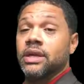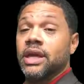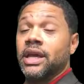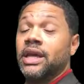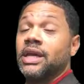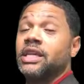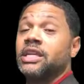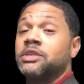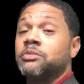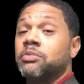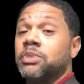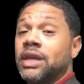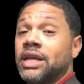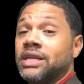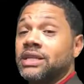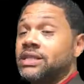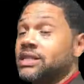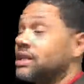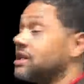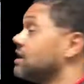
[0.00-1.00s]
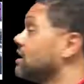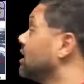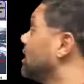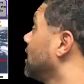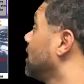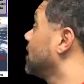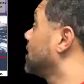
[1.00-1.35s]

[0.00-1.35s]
It is placing